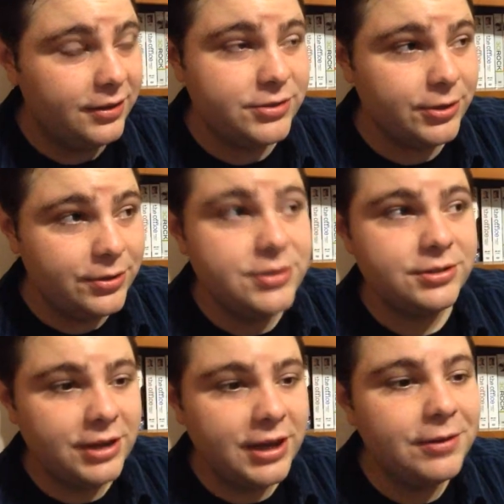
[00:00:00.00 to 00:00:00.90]
so it's
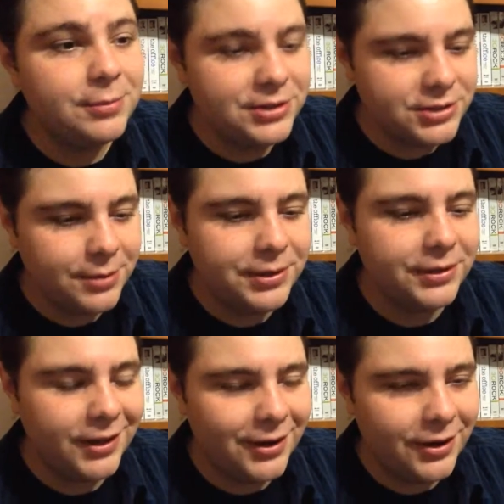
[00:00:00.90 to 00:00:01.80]
giving me
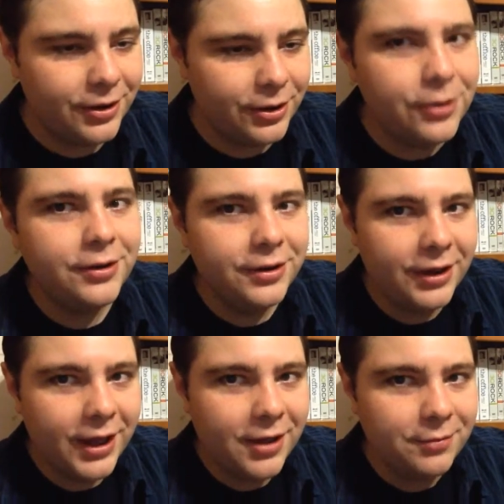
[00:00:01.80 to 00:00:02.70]
something that her
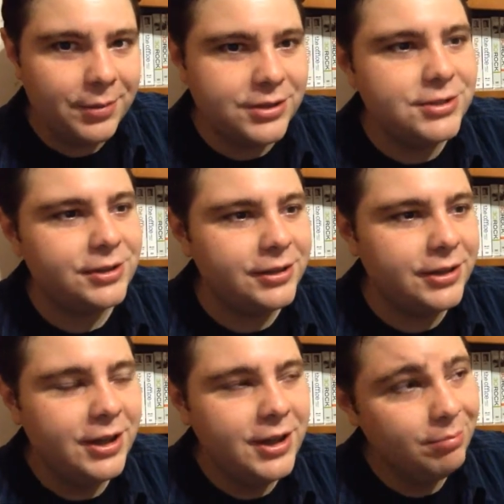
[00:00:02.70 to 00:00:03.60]
didn't have basically,